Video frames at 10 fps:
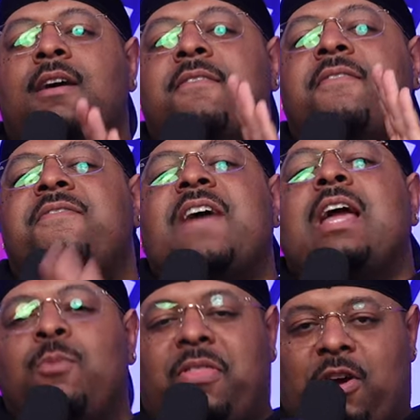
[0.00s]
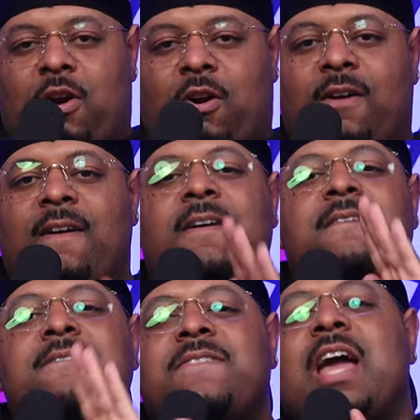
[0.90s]
Fight with her.
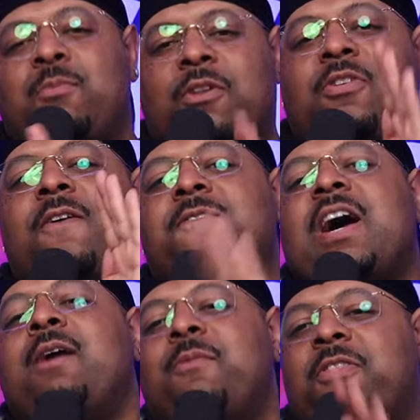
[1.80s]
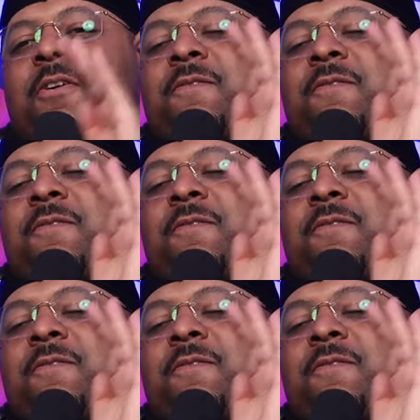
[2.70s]
Fight with her, fight with her,